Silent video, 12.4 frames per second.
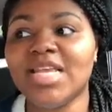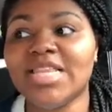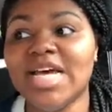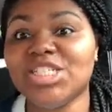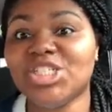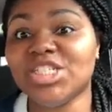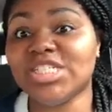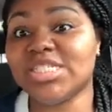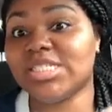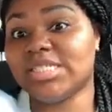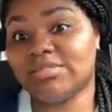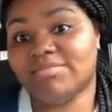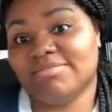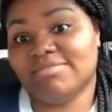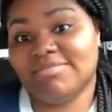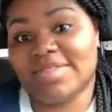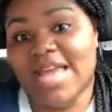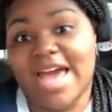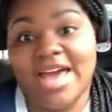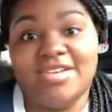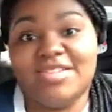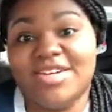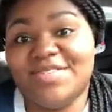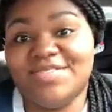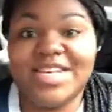that's just, I don't
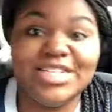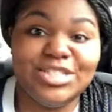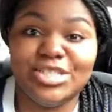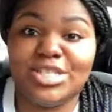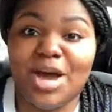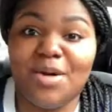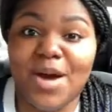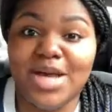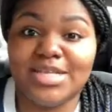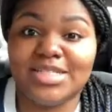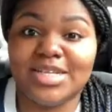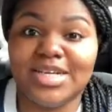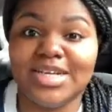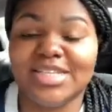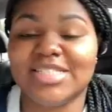know, that's just how I study.